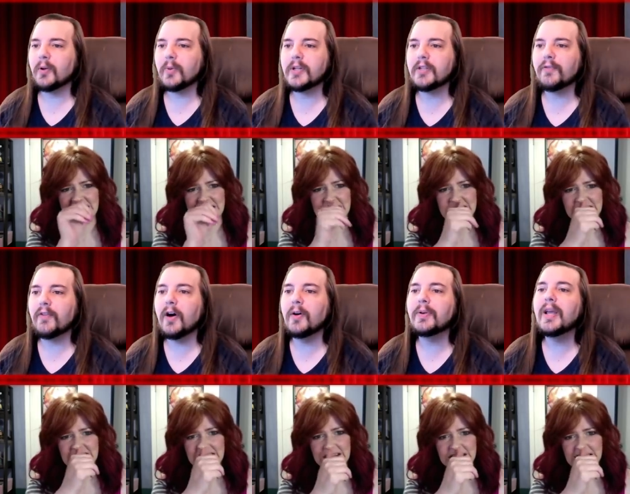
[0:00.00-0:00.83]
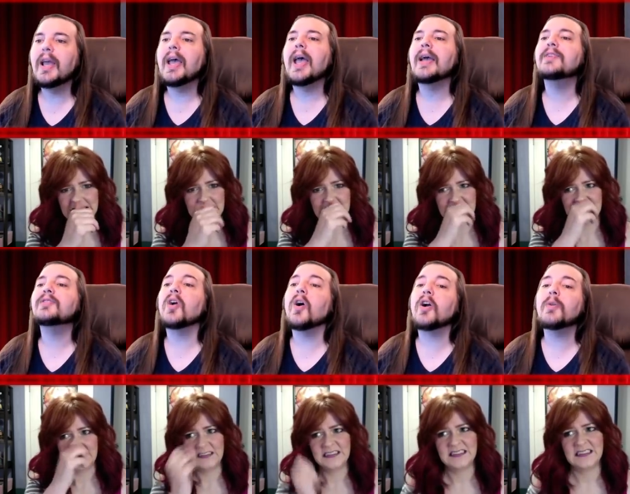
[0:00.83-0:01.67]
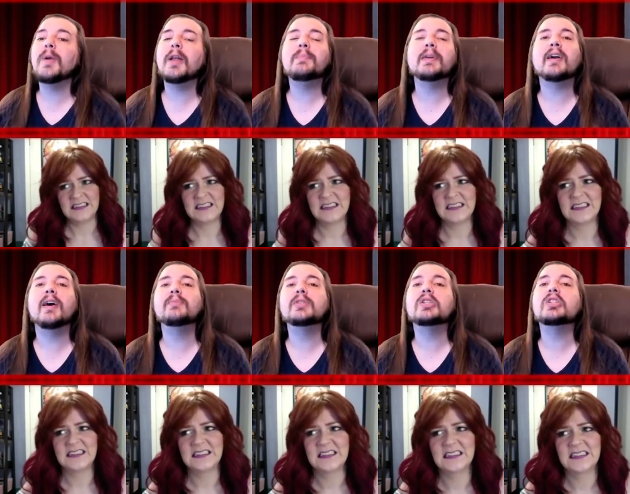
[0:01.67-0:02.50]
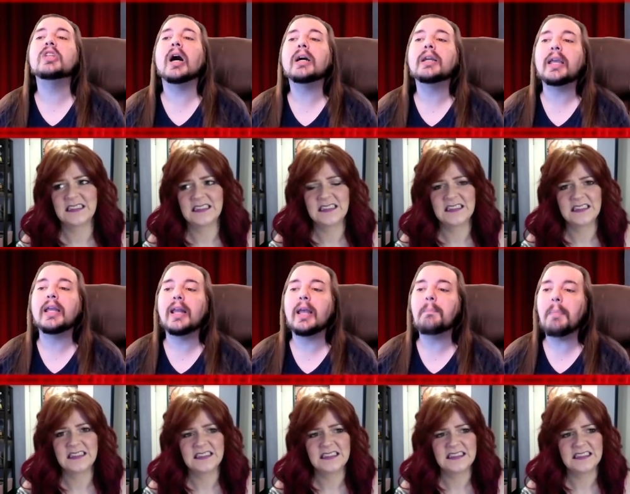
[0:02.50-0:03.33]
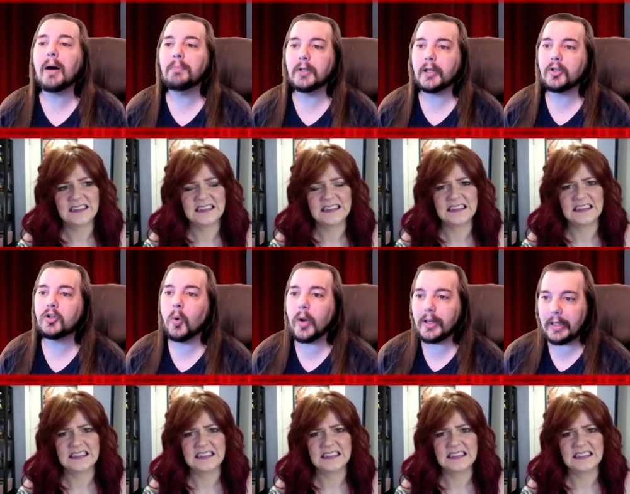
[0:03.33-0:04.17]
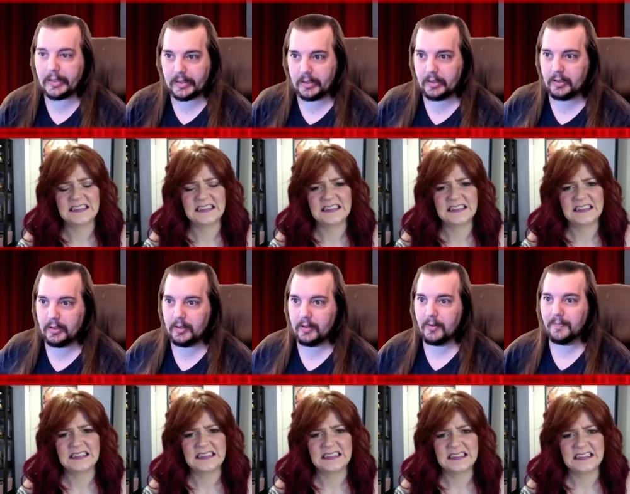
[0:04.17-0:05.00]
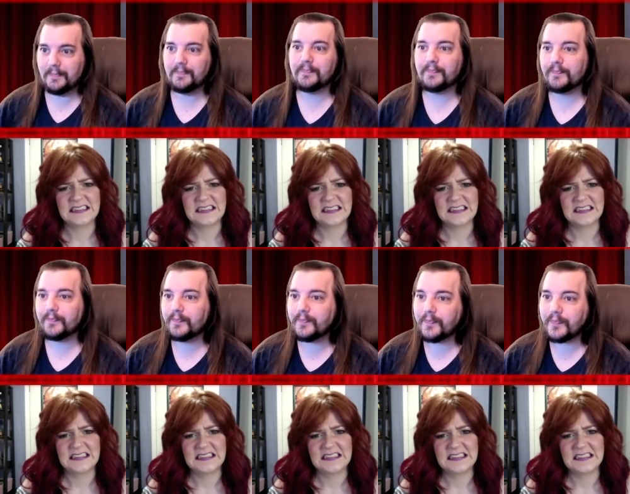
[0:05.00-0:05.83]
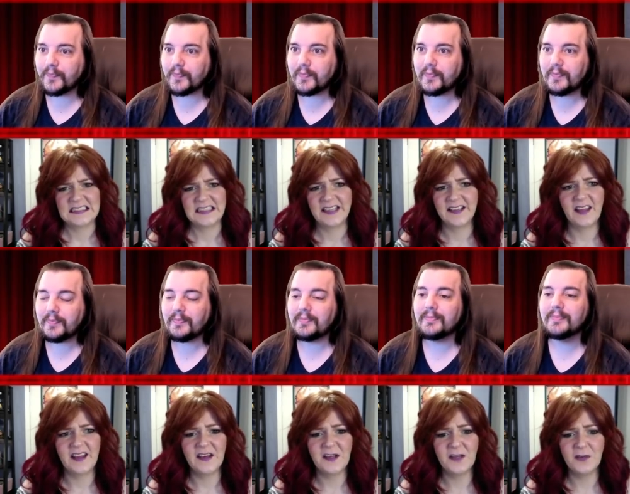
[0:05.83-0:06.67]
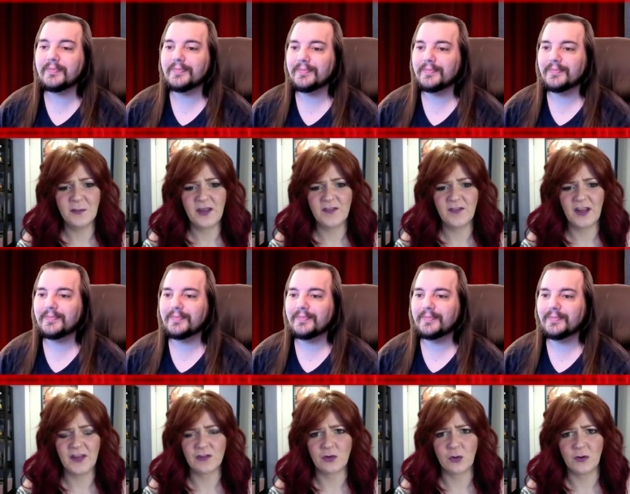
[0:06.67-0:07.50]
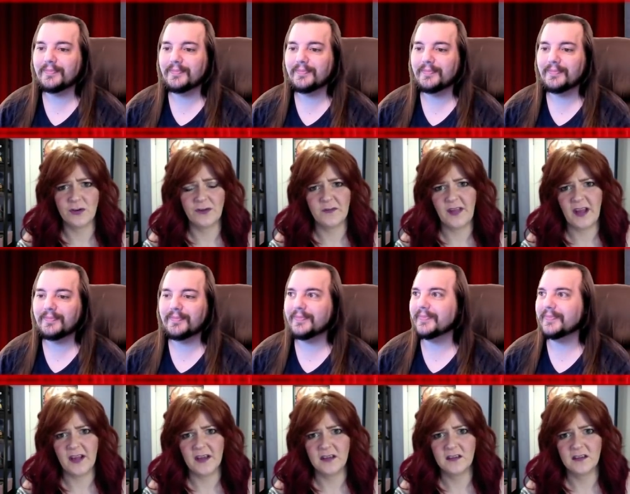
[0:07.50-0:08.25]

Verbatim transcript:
Speaker 1: going to reach the phone, and his arm had become stuck in a public toilet.
Speaker 2: Like, they didn't even make Flash Gordon do that.